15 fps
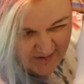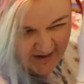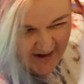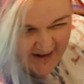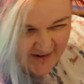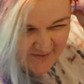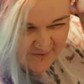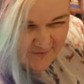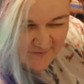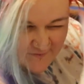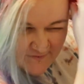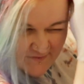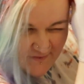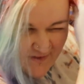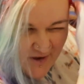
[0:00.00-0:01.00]
kind of
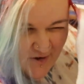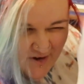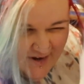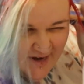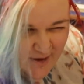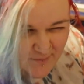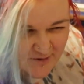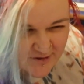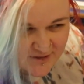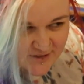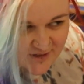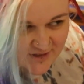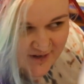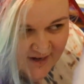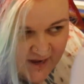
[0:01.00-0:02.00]
figuring out
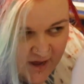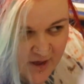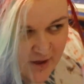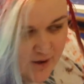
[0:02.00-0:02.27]
personally.